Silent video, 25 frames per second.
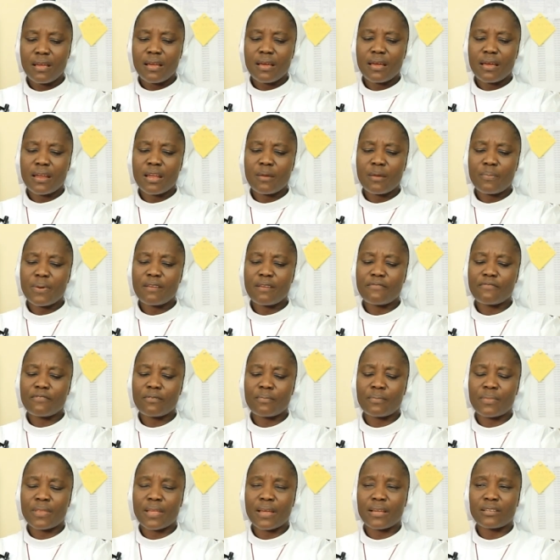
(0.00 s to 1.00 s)
And apart
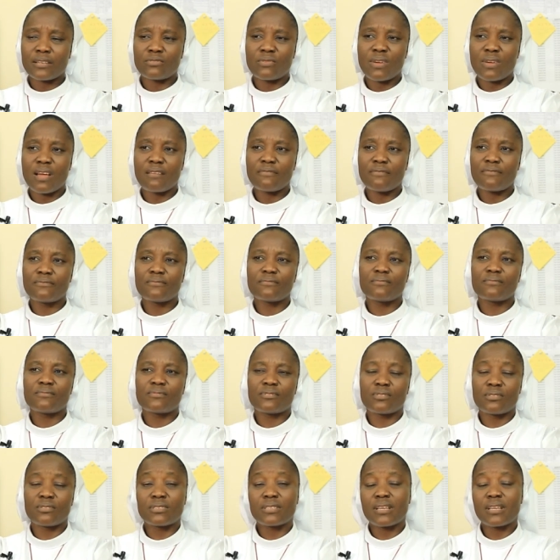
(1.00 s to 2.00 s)
from that, we have
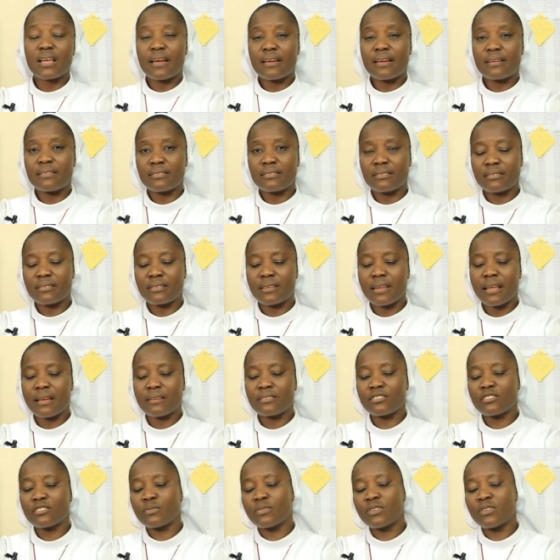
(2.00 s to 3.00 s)
societies
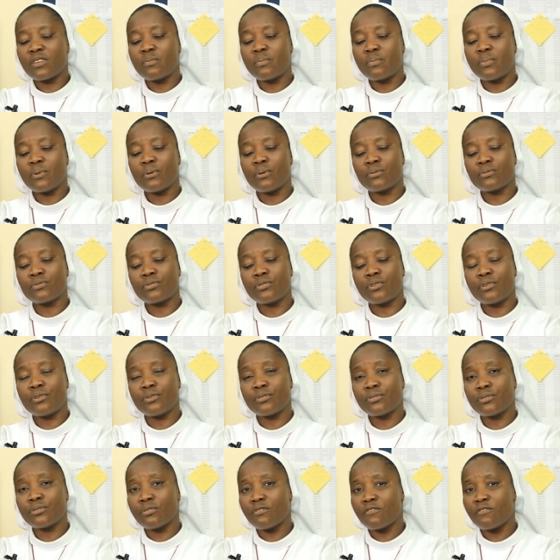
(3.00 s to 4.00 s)
like some of them belong to the
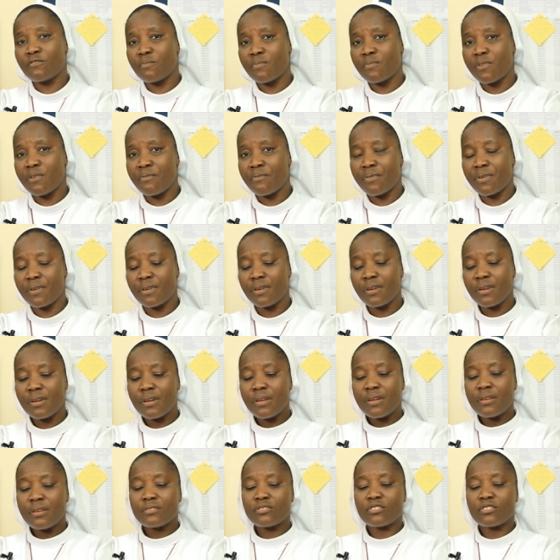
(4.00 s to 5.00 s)
Legion of Mary,
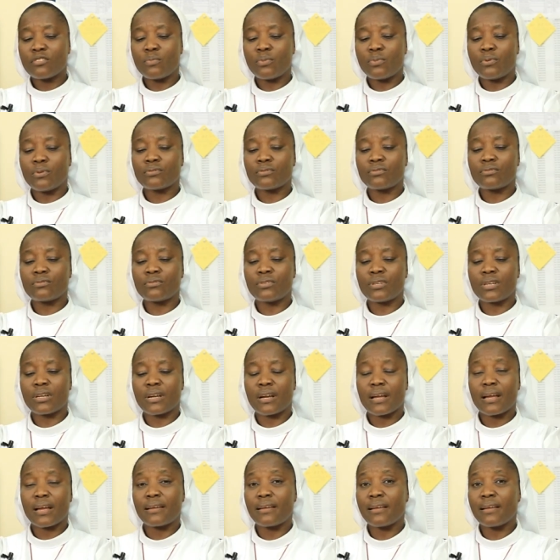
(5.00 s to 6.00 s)
some belong to the
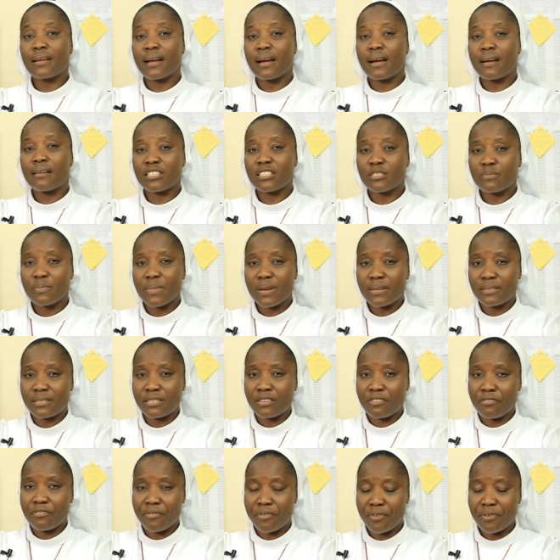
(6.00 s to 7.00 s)
Catholic
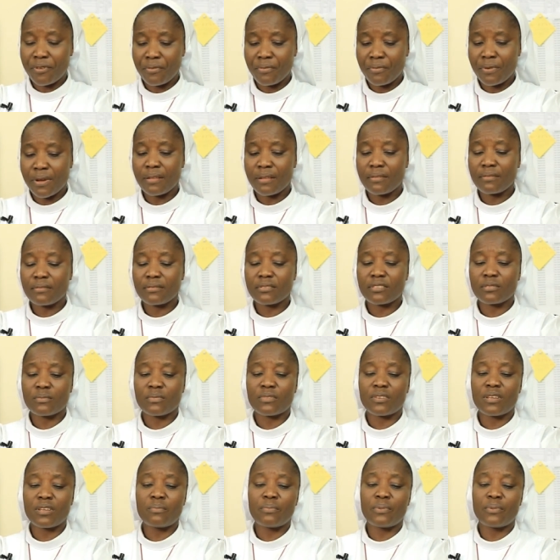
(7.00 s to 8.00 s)
Charismatic Renewal, some
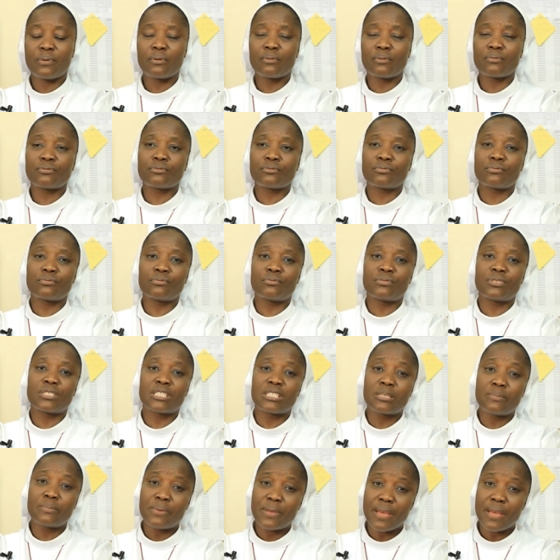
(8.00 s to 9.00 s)
of them belong to
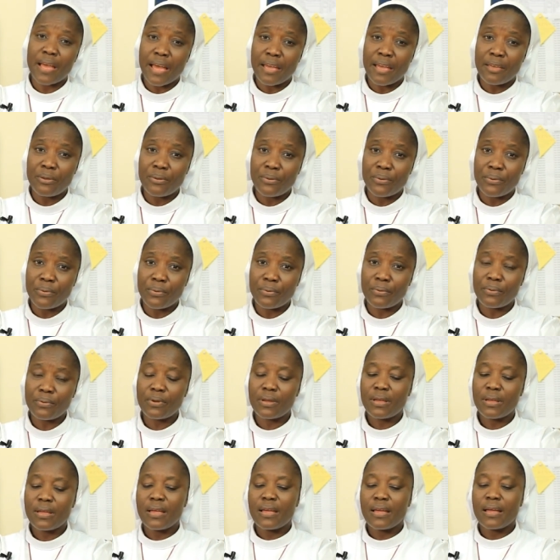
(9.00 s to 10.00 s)
CBIU,
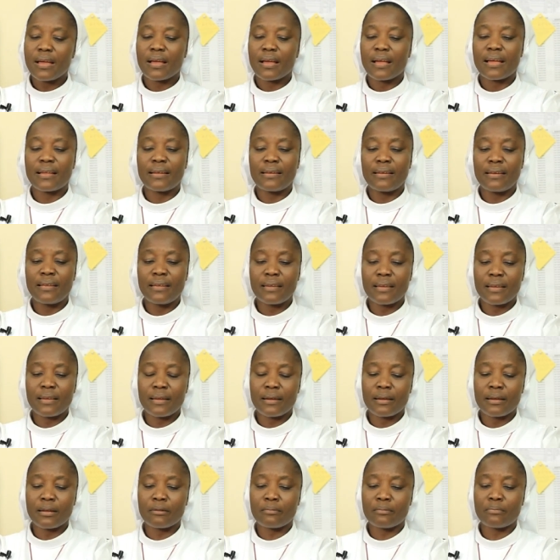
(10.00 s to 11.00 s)
Catholic
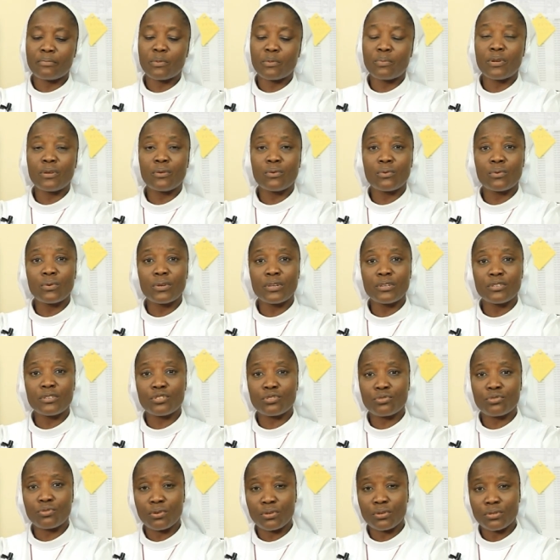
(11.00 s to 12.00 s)
um, Biblical
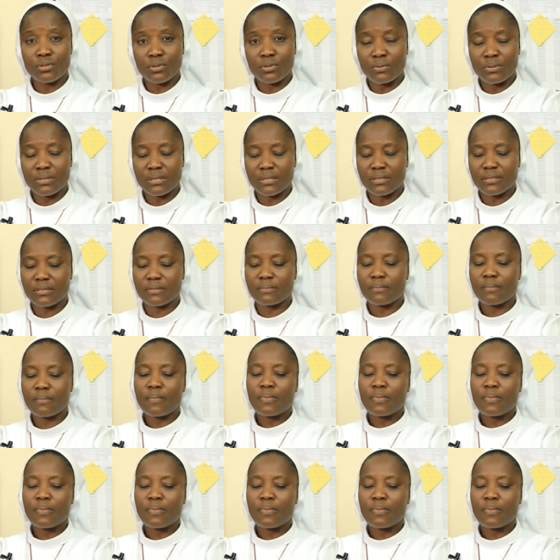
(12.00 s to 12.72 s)
Instructors.